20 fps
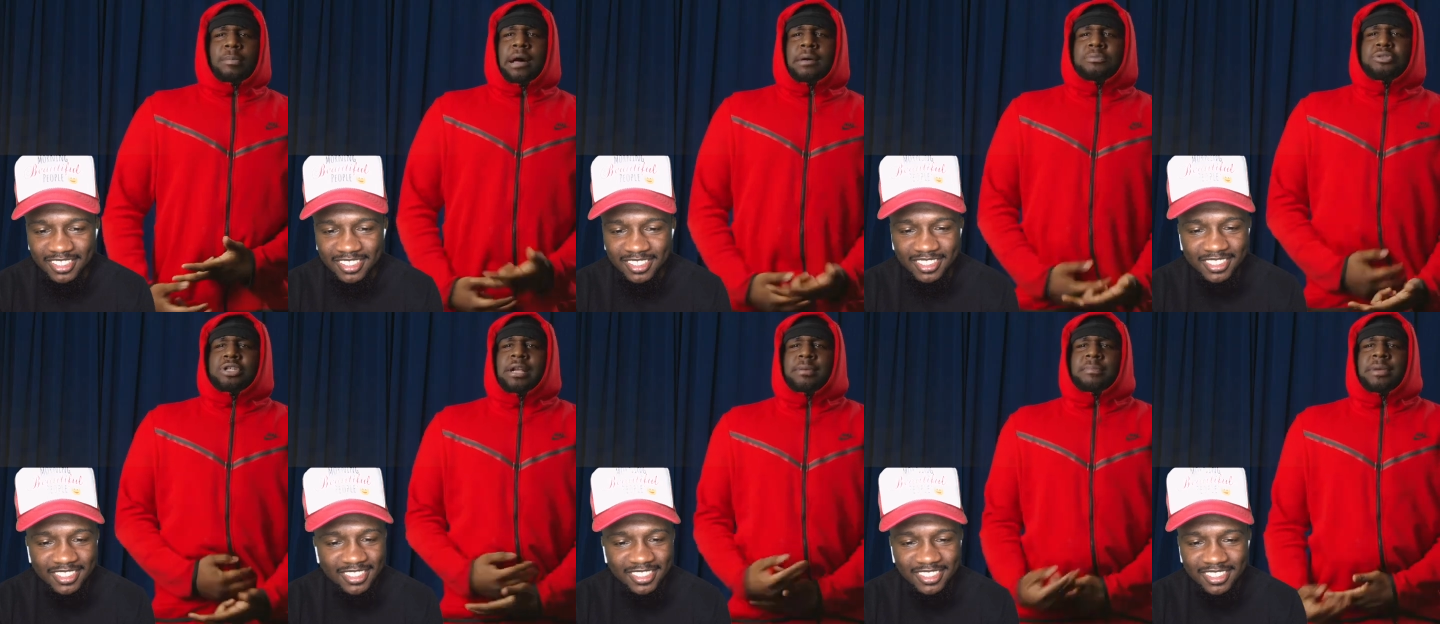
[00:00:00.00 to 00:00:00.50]

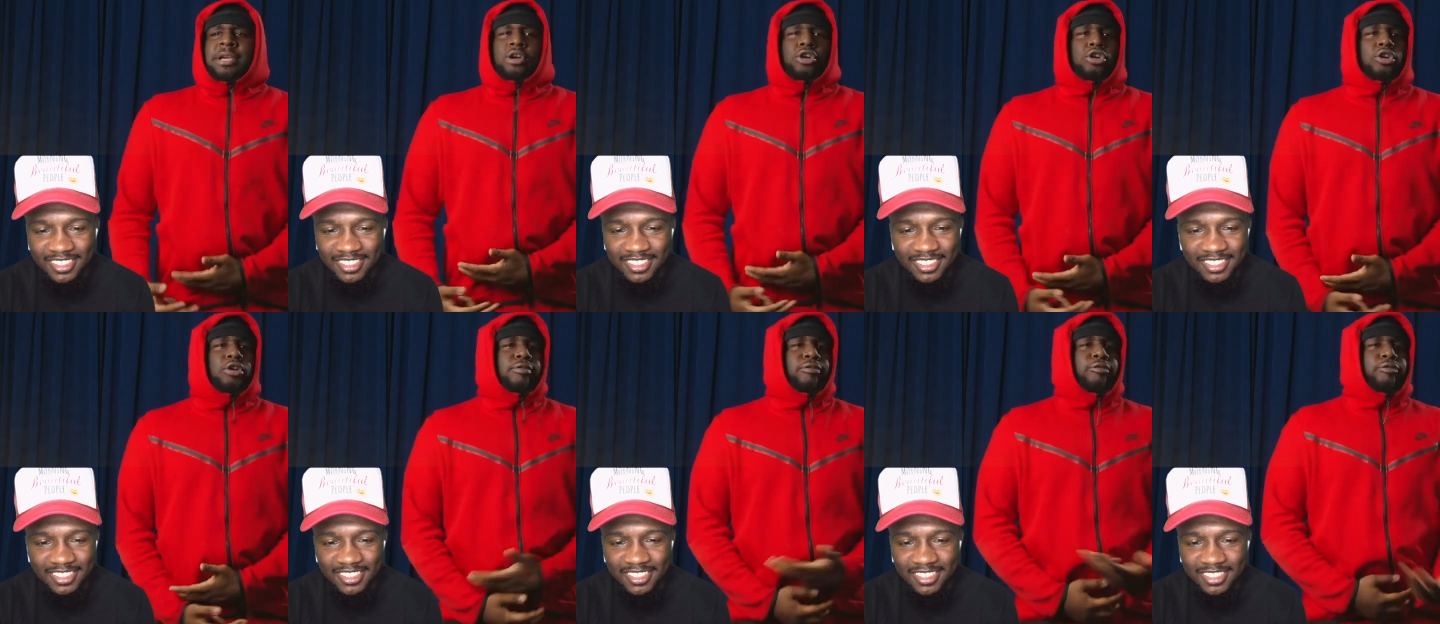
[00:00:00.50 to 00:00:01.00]
Speaker 1: about I'm trying to make
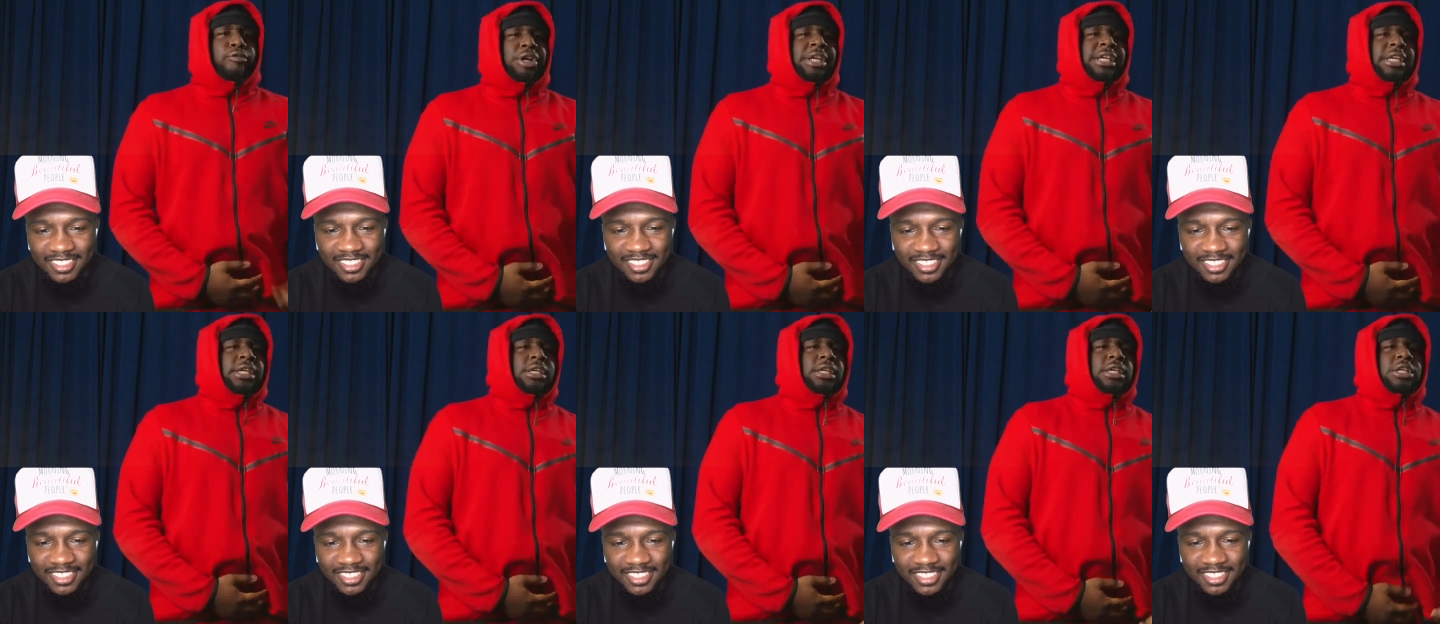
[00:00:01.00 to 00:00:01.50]
a girl
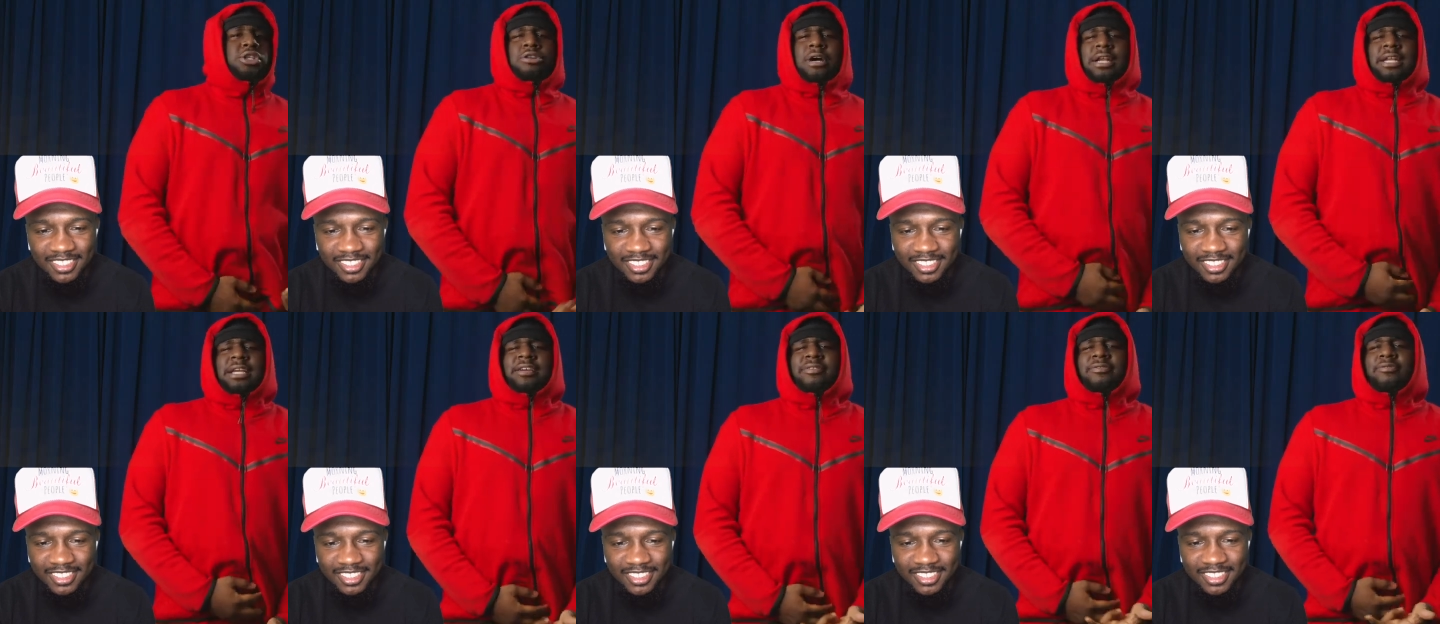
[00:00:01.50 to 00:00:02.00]
freaky. He
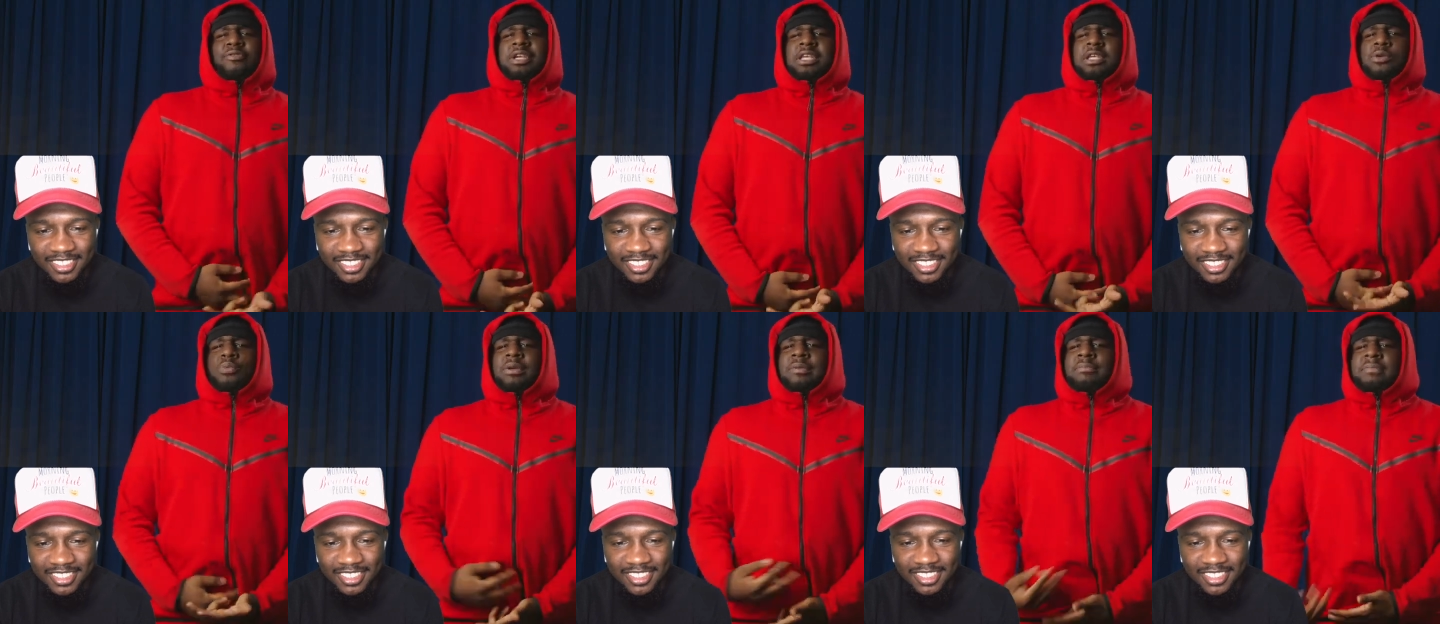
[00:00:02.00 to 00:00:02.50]
trying to get
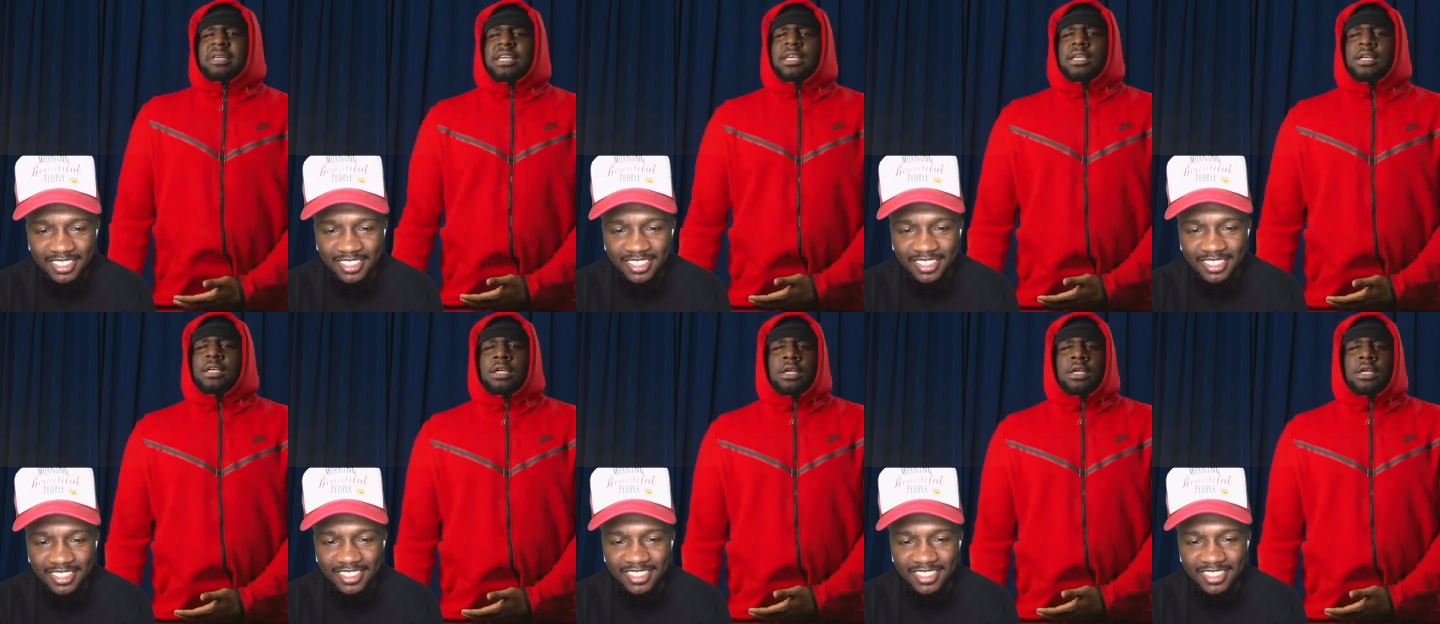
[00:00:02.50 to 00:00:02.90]
freaky with me.